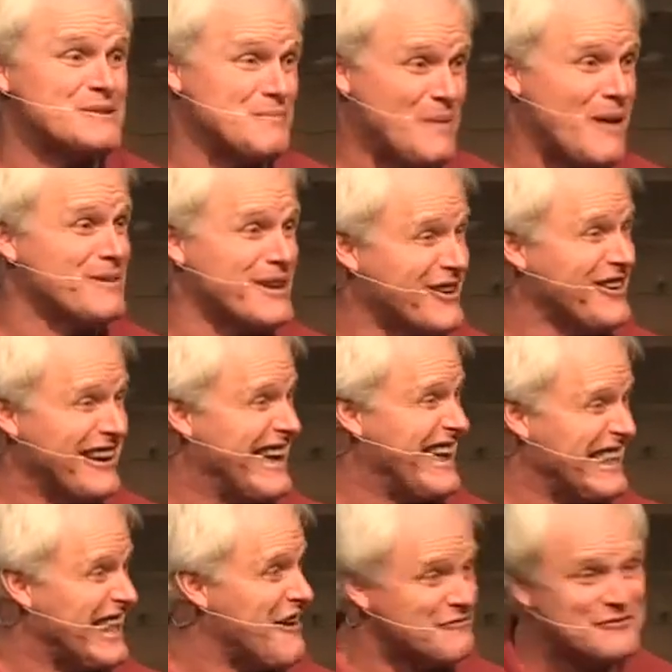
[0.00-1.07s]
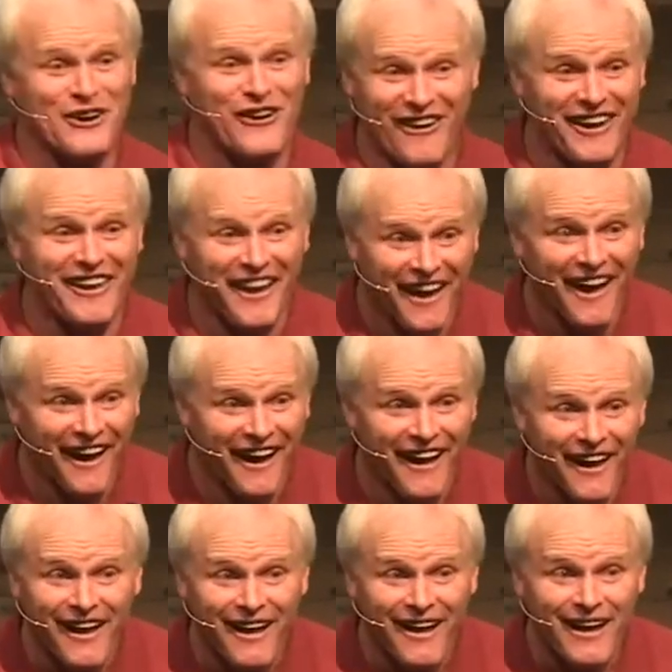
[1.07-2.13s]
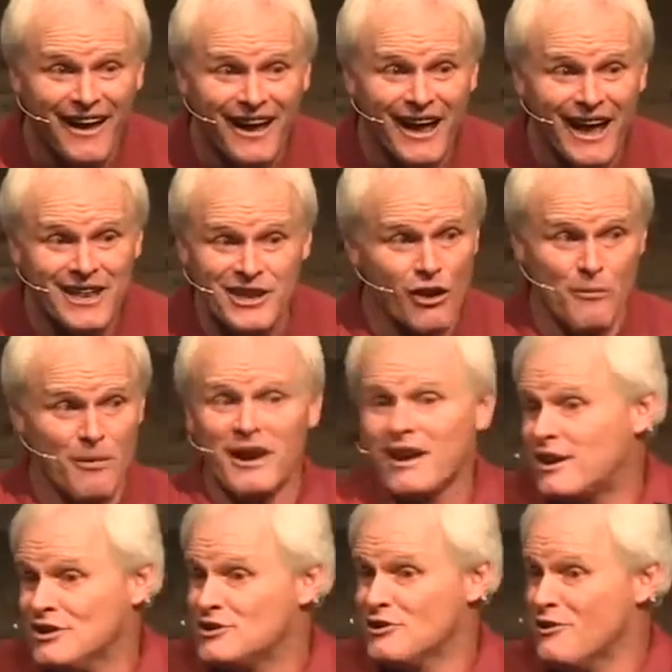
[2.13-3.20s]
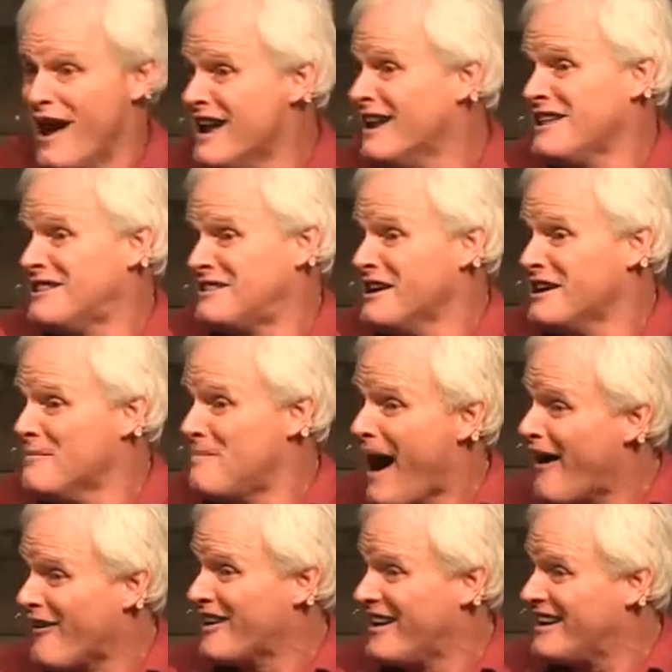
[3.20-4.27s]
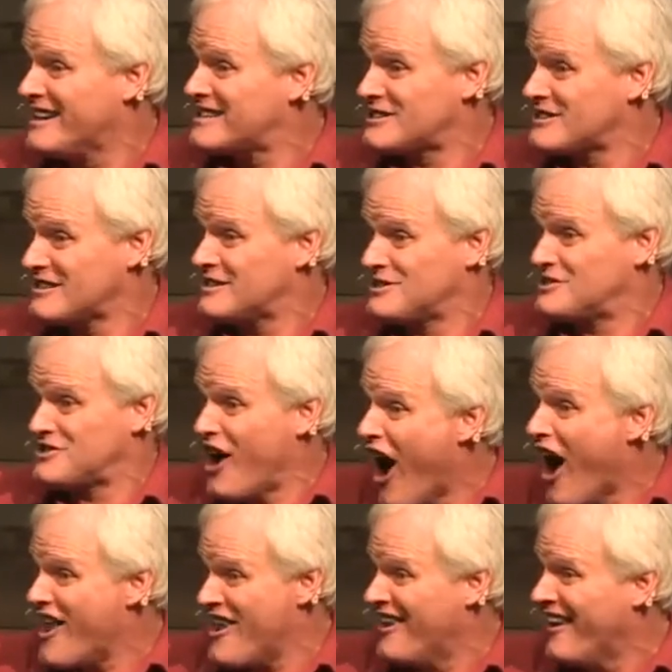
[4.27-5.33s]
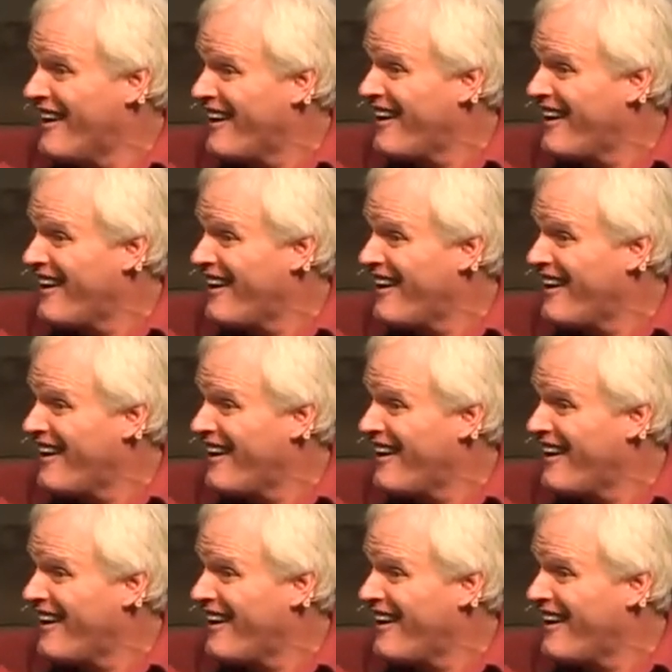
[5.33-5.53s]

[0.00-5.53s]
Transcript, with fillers: me is probably going to get loved on. And nobody can do anything about it. It's, it's done.